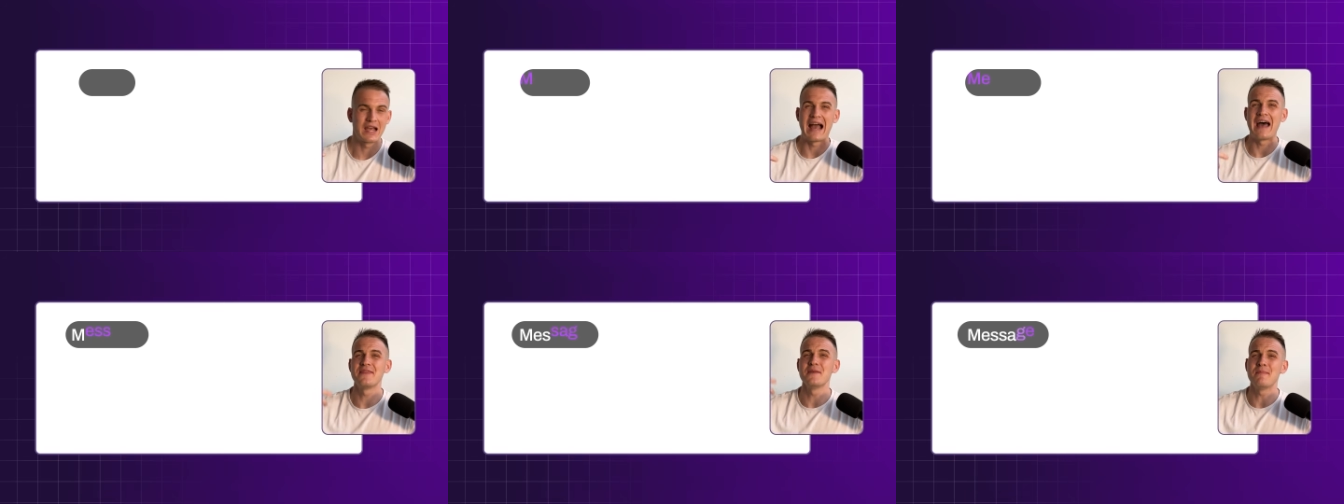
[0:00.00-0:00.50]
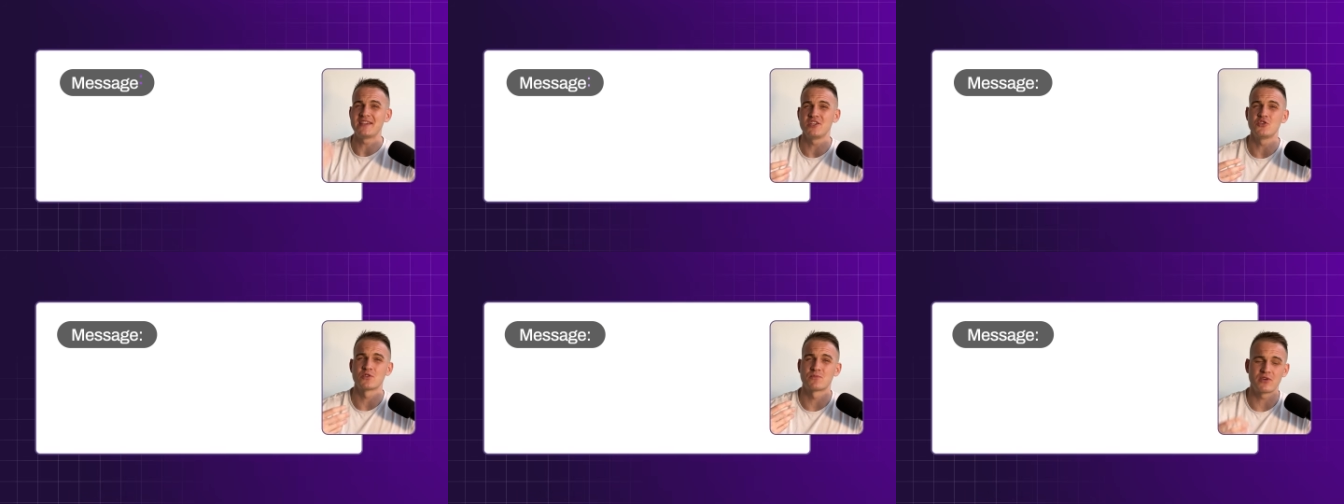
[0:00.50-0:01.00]
and the message
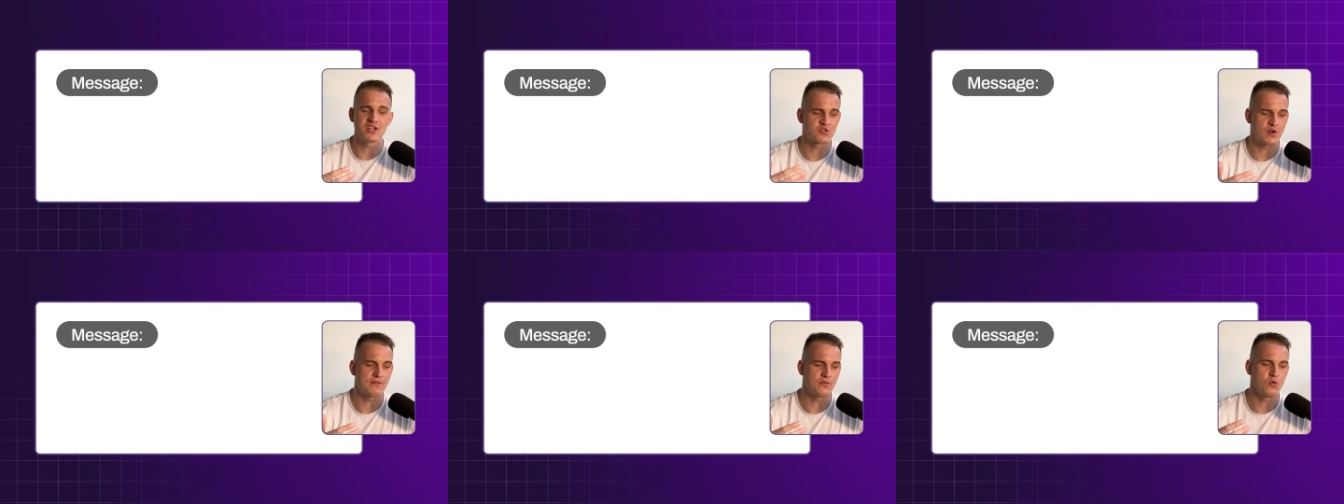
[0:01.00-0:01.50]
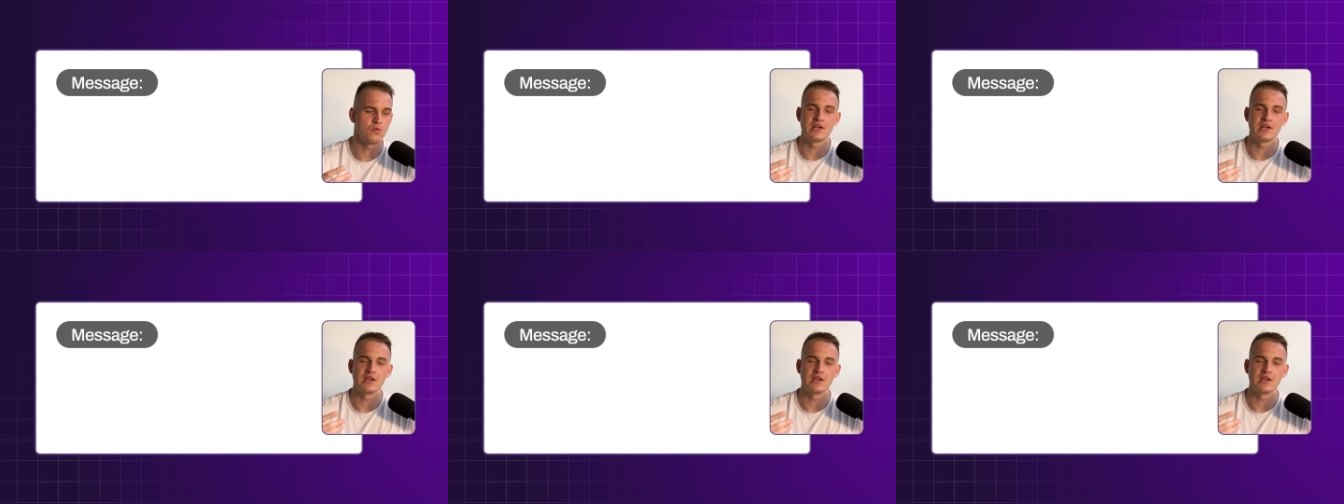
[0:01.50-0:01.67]
was pretty straightforward.